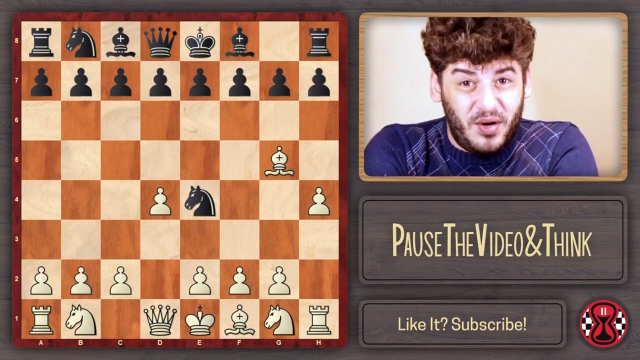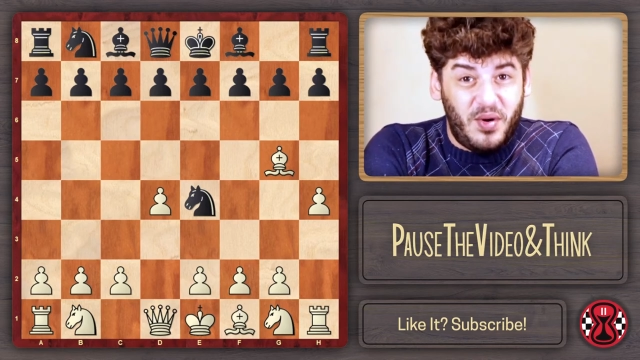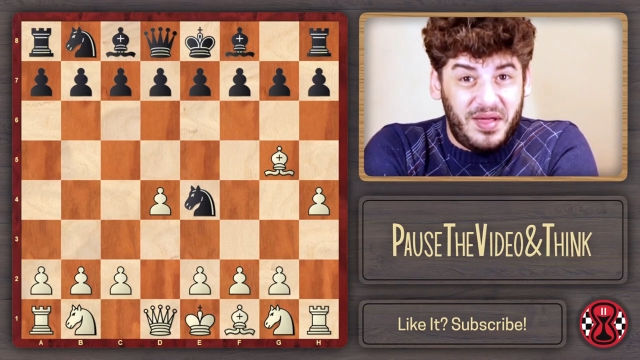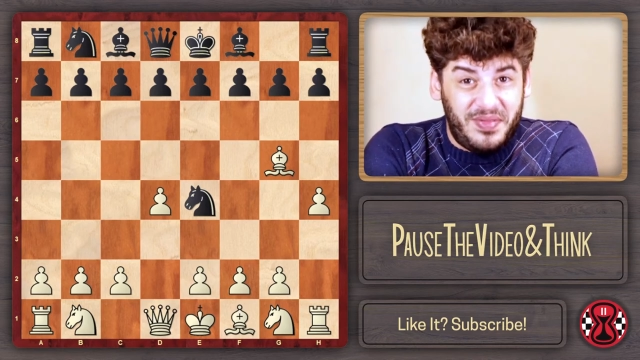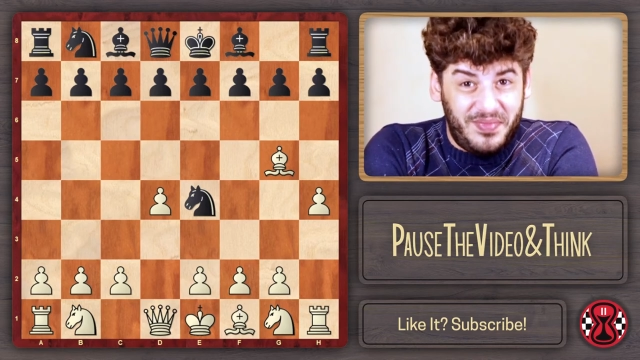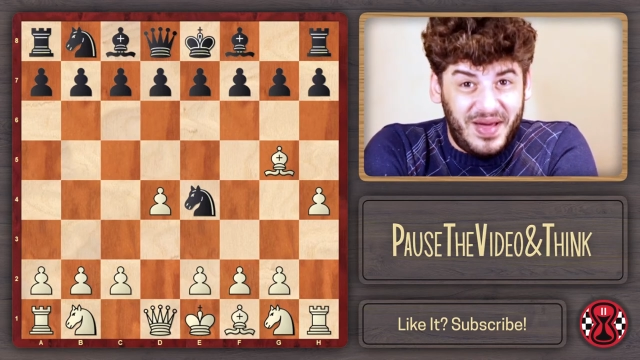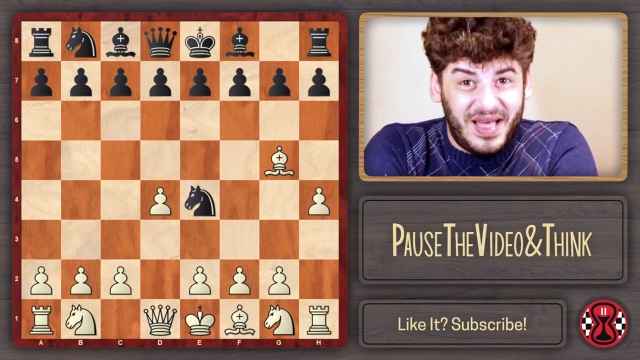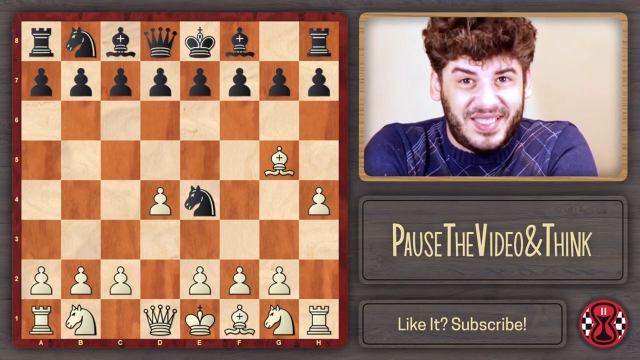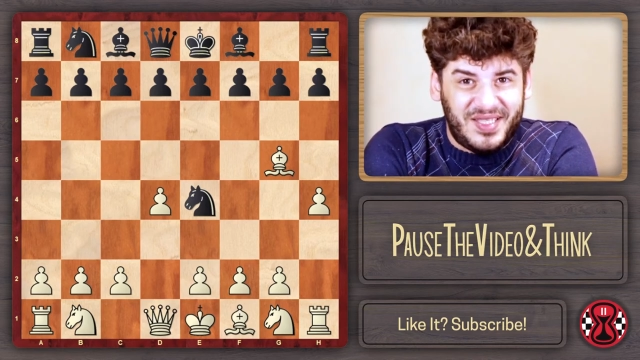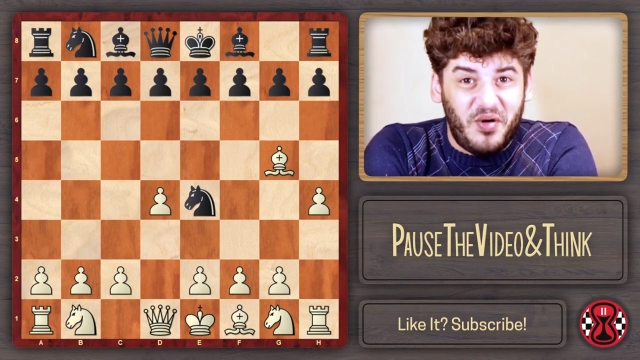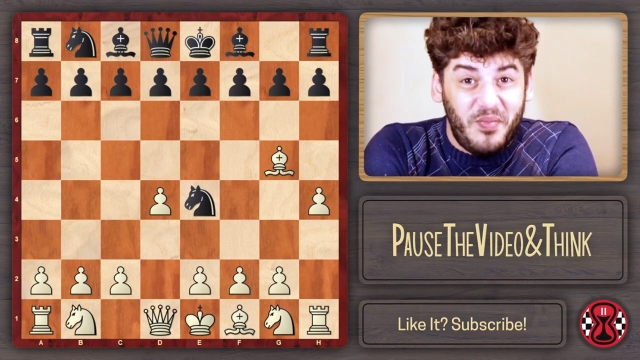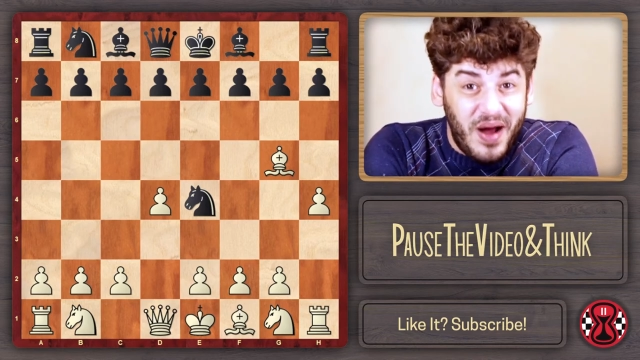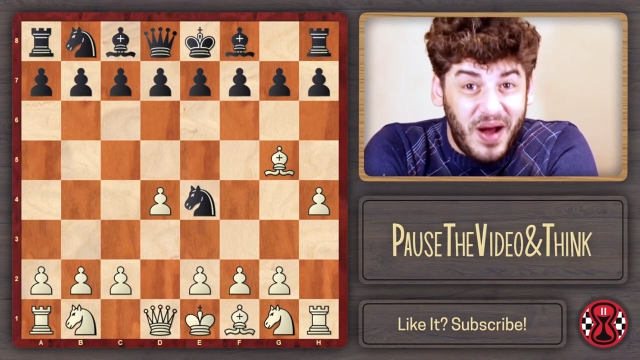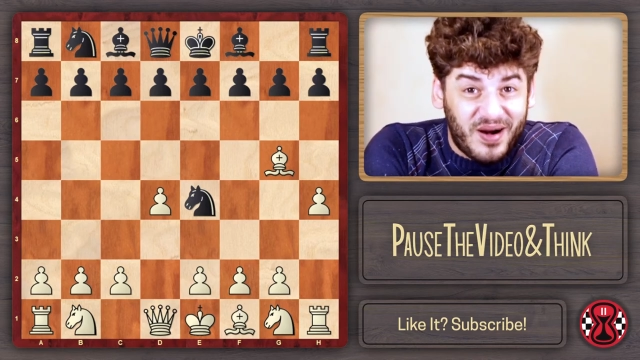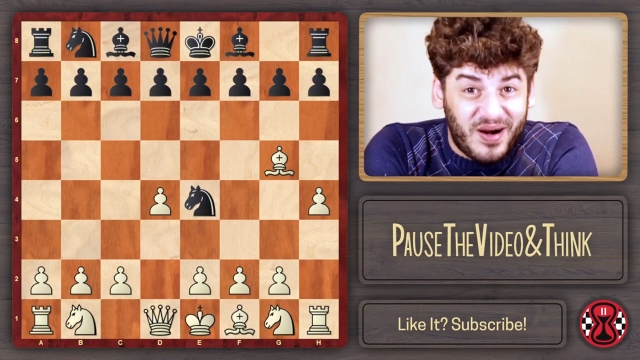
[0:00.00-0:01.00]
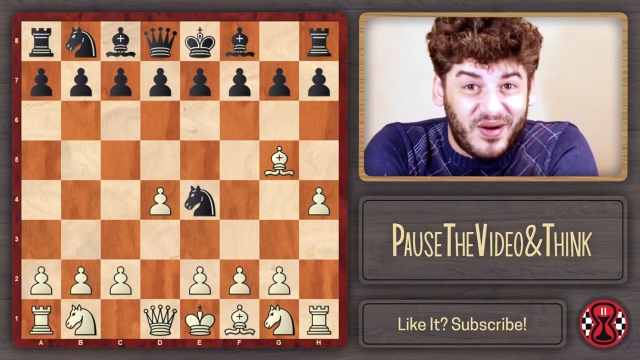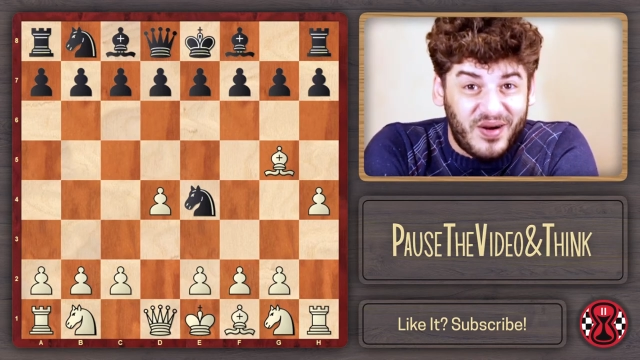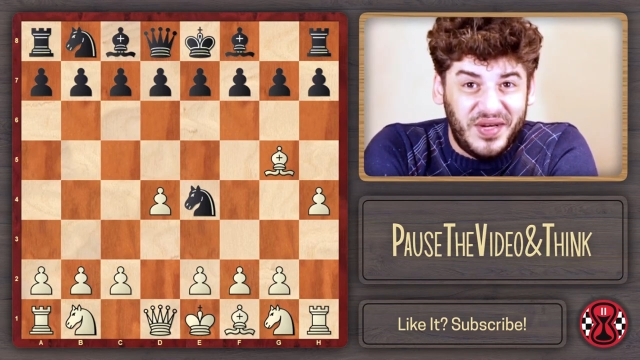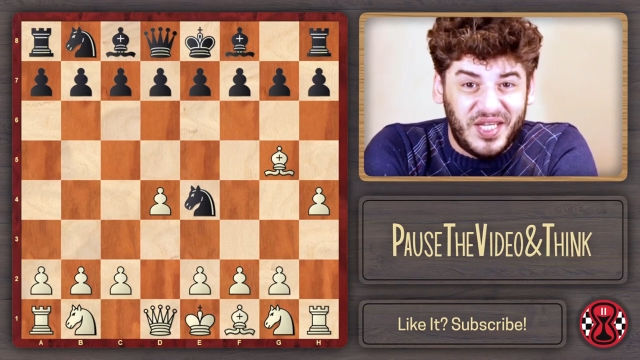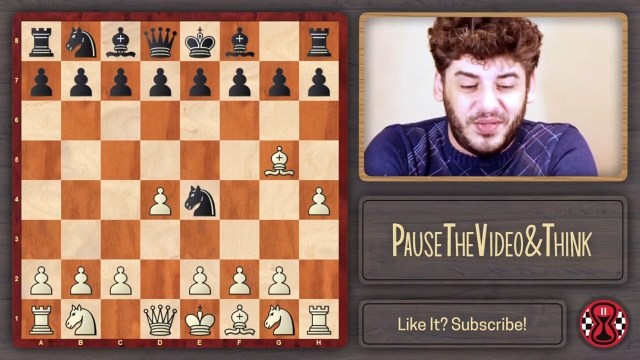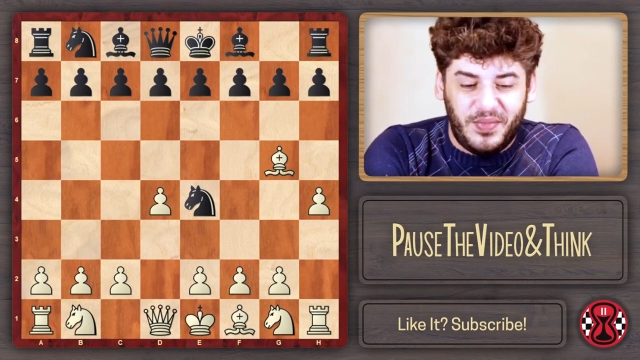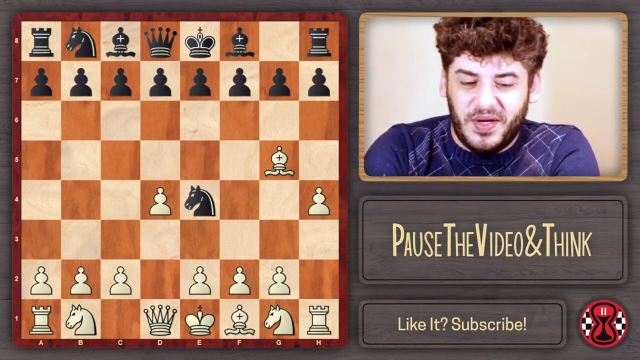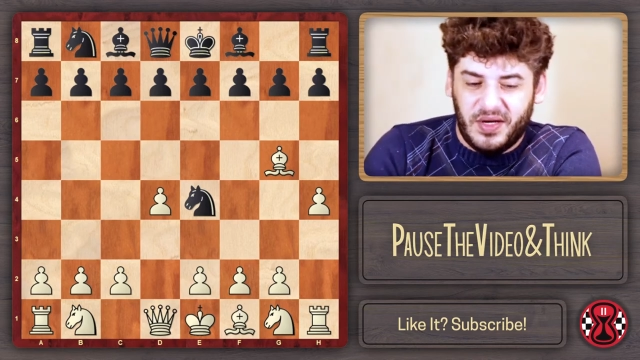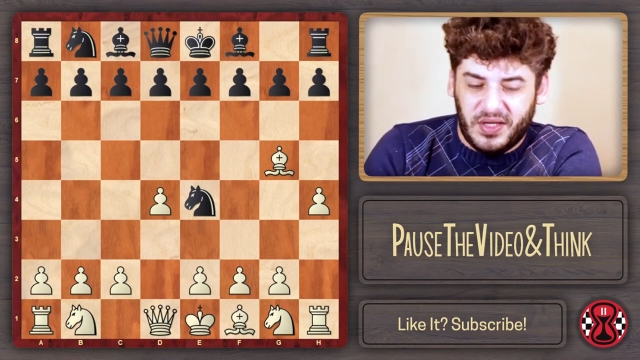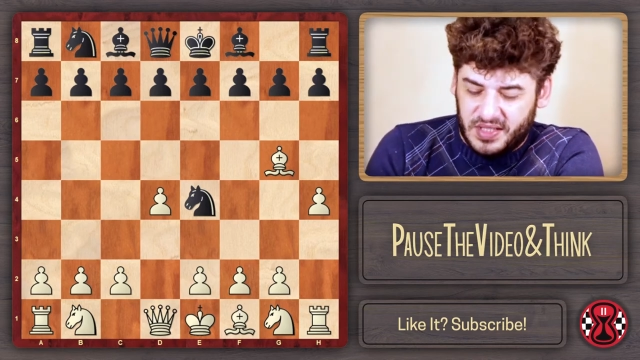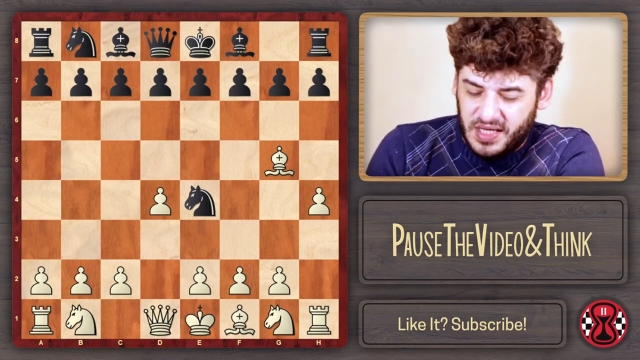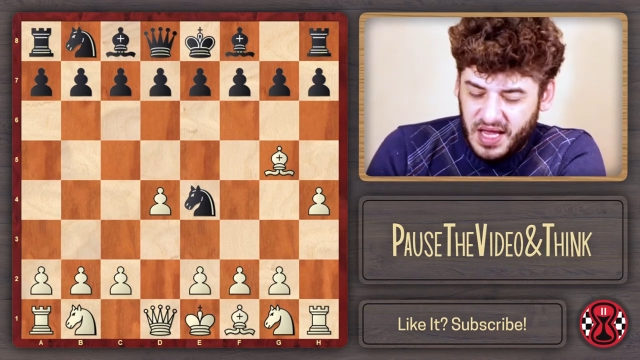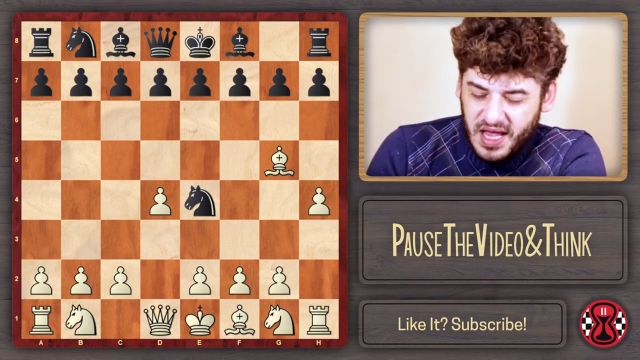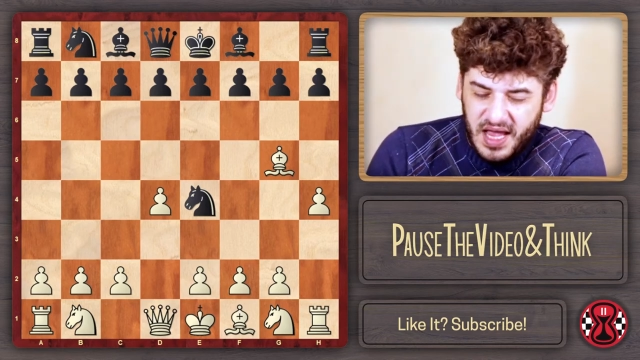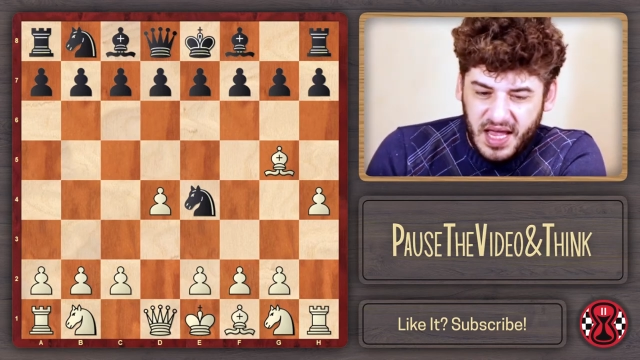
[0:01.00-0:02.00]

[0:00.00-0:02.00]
Grandmaster Markovic, because